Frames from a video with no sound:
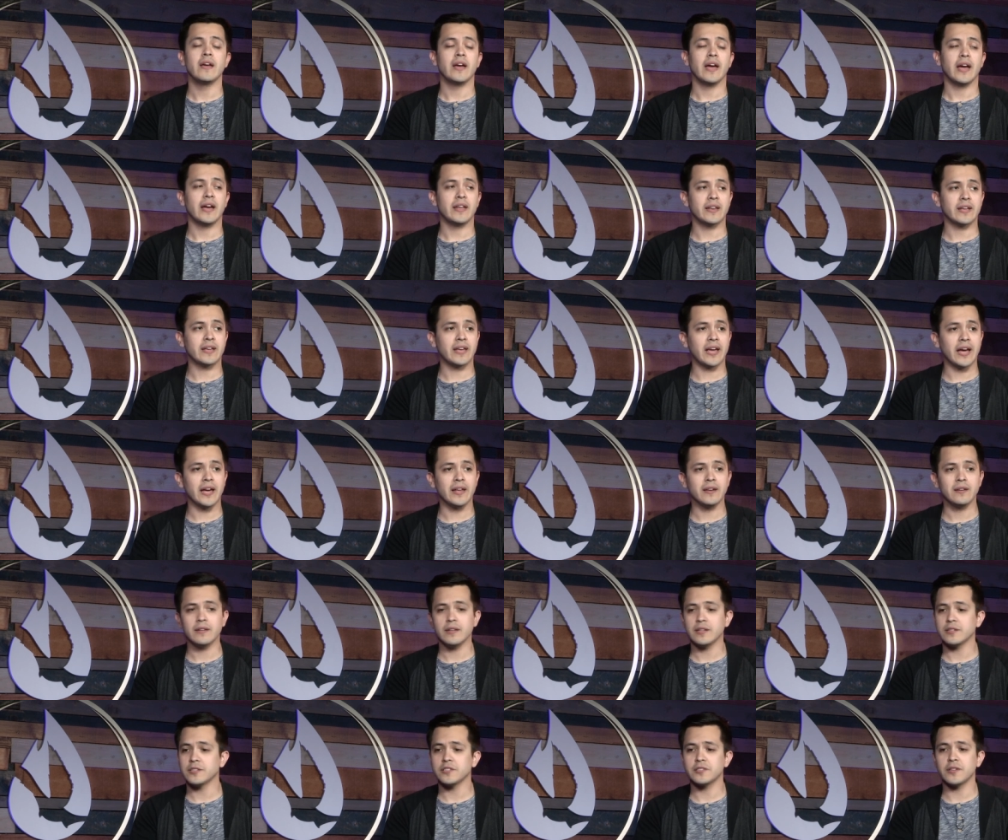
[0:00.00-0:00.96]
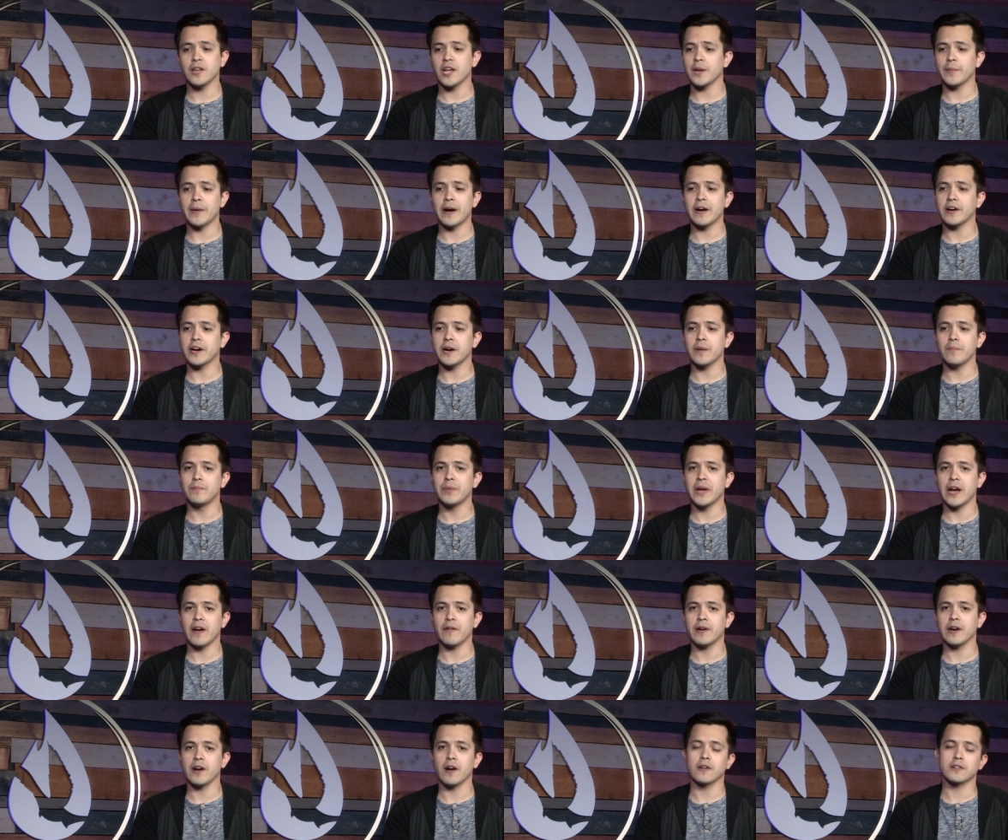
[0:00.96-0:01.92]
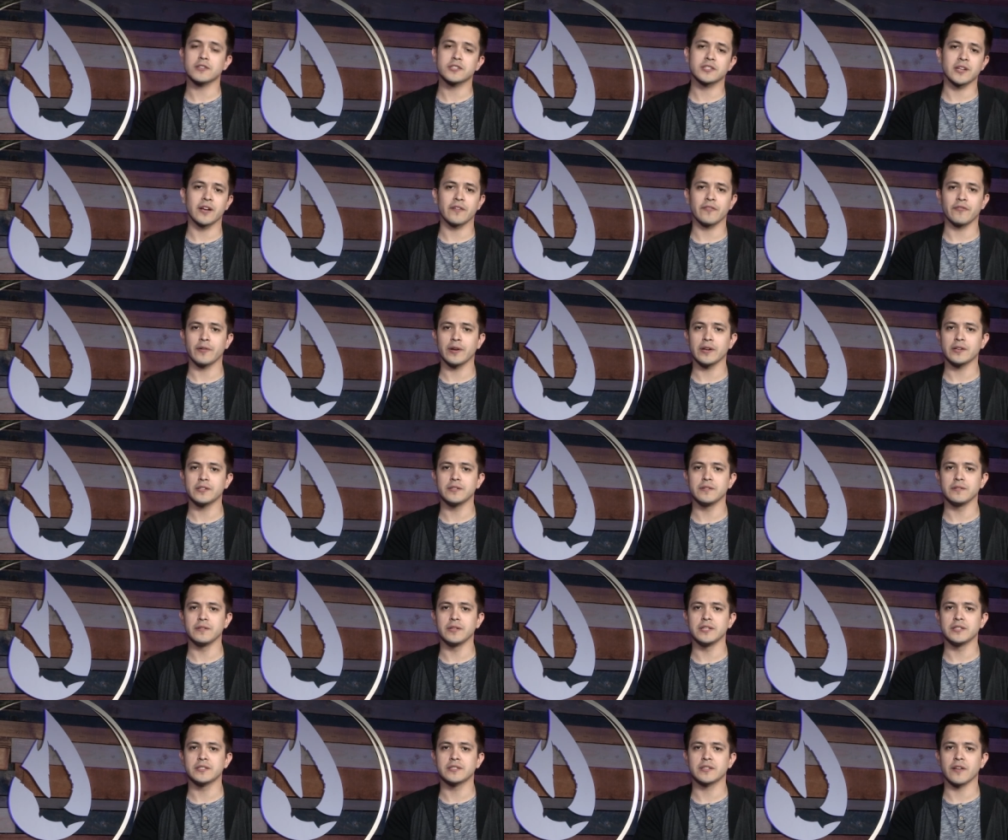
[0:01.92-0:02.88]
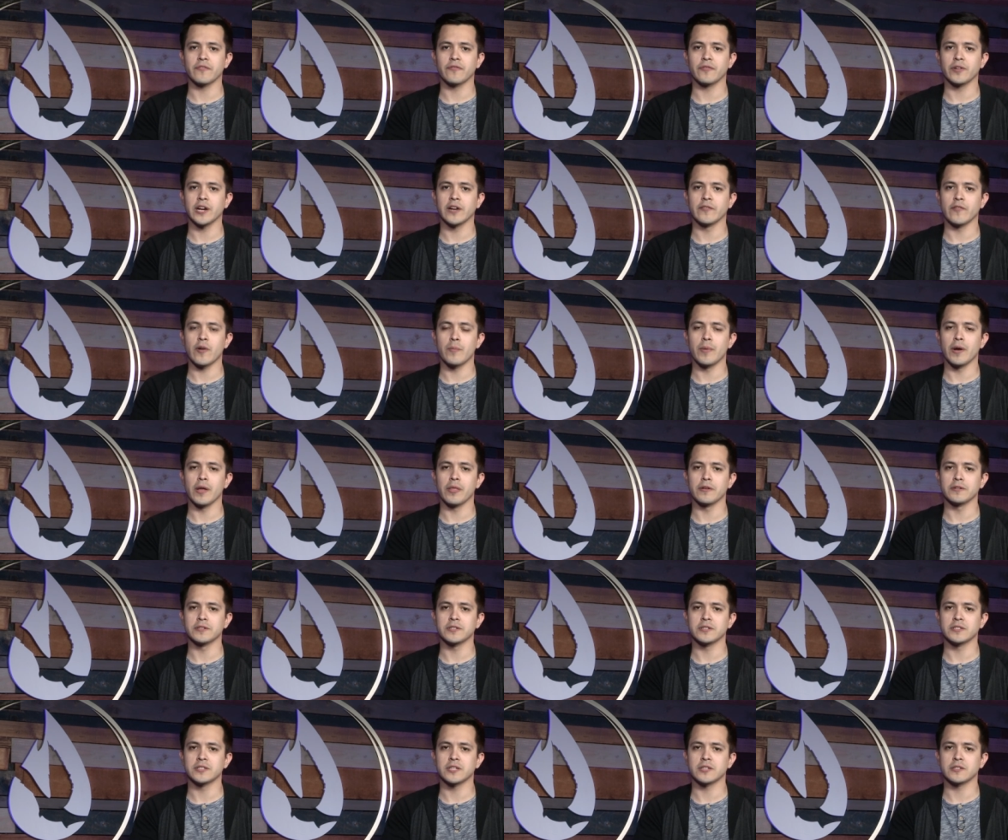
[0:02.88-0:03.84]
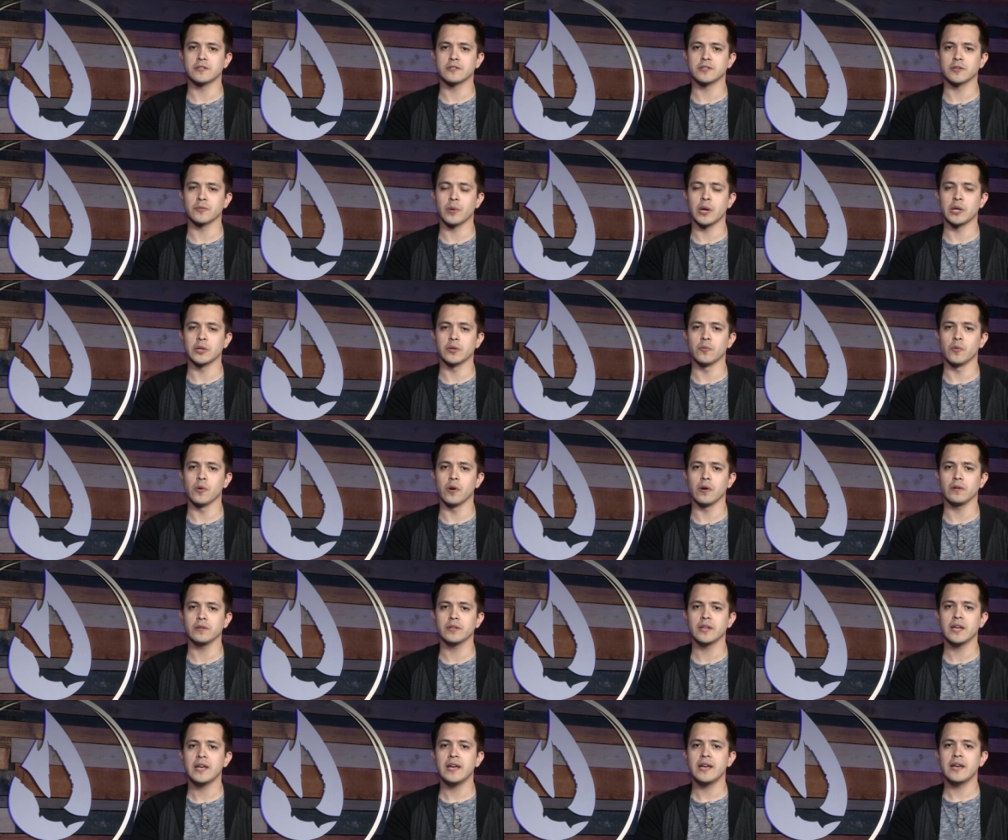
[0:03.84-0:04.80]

And again, this is not about comparing our suffering to the suffering of our brothers and sisters around the world.